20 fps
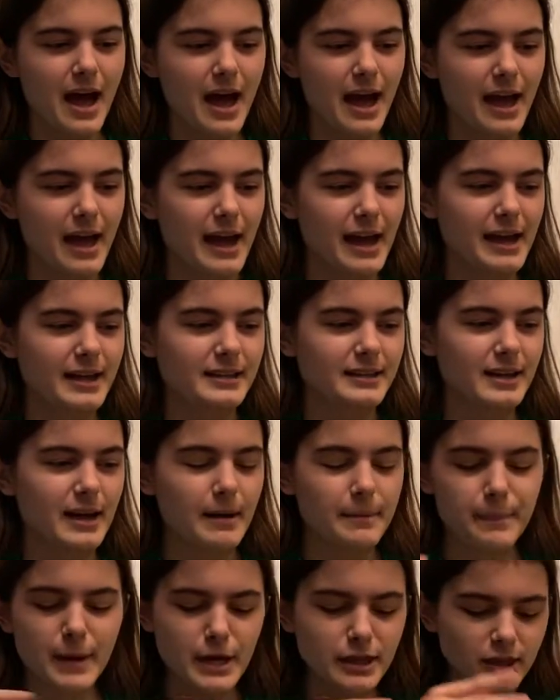And
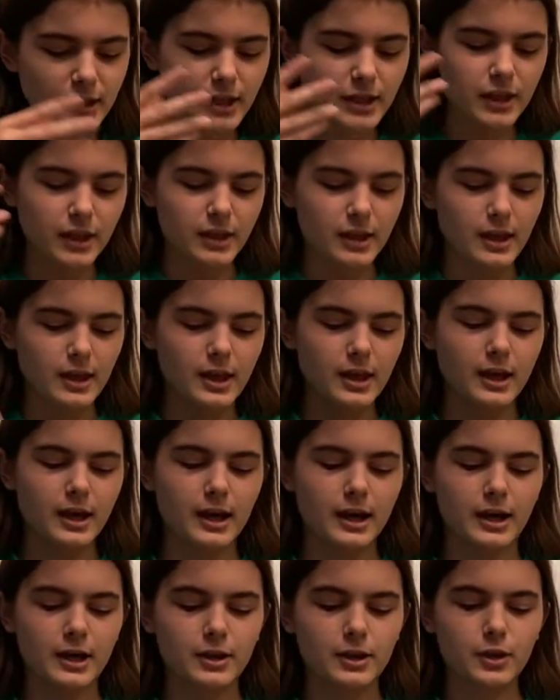basically
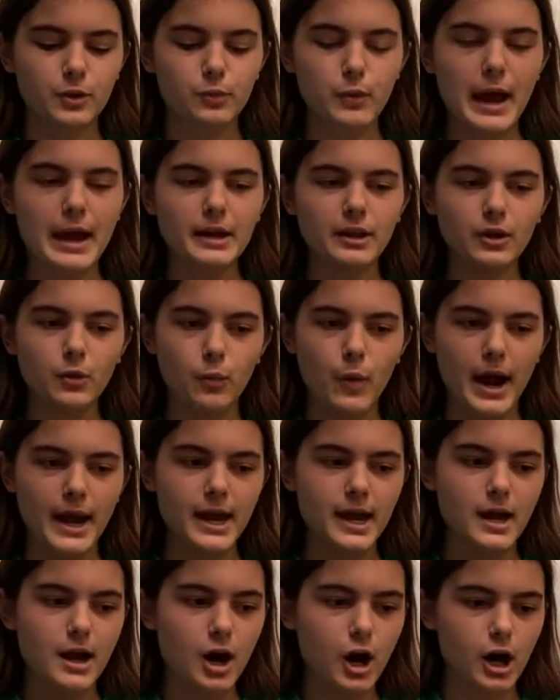the red and the
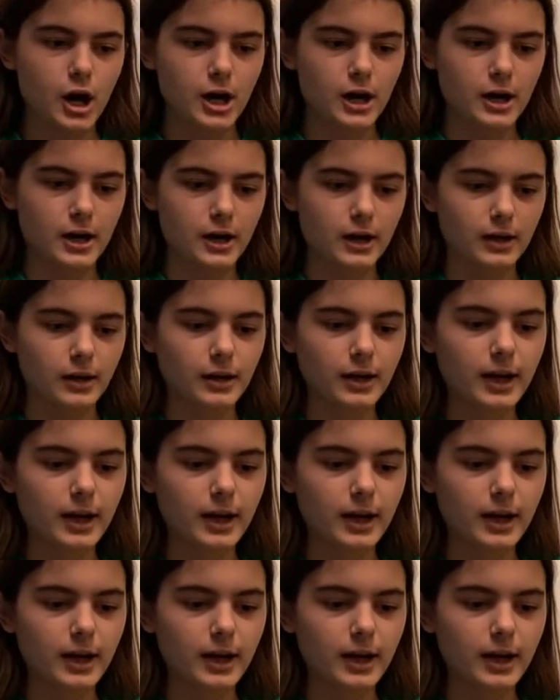white are